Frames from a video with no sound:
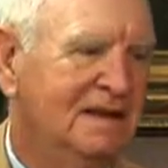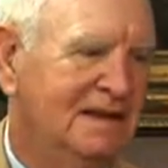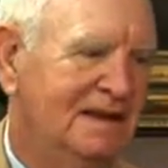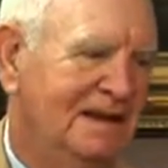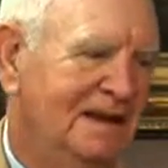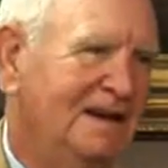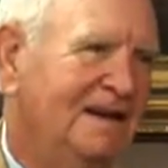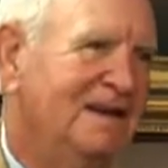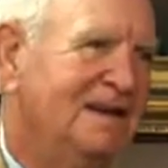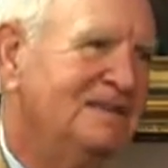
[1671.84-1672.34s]

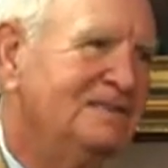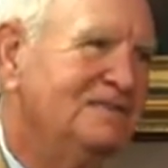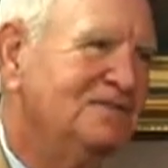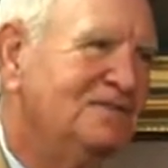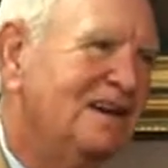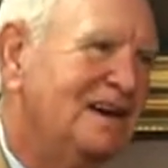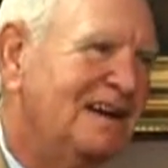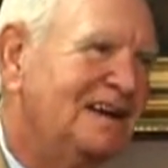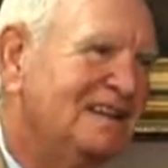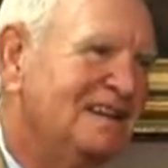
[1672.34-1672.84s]
Yeah, it is
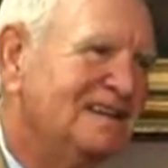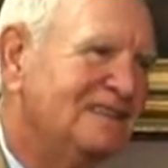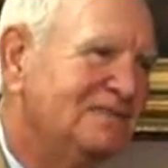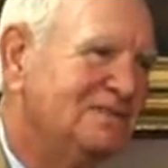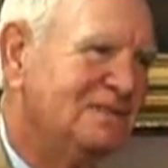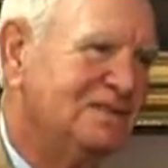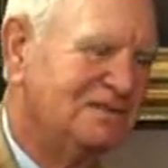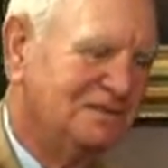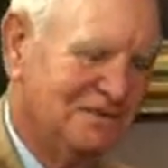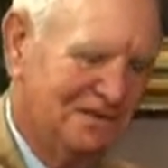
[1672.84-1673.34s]
great.
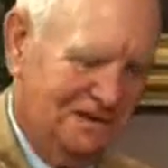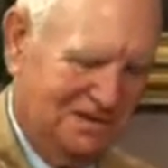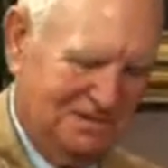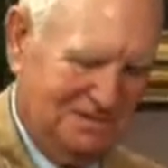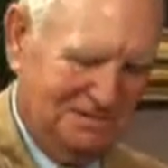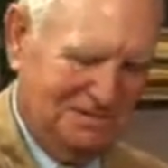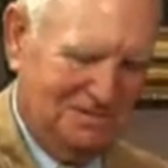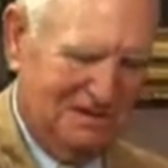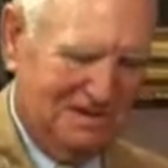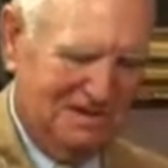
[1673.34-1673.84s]

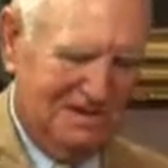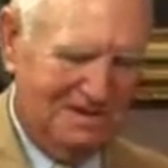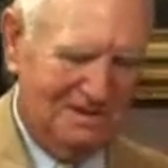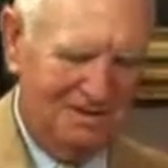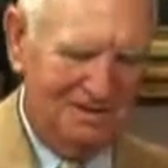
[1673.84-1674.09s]
It's good.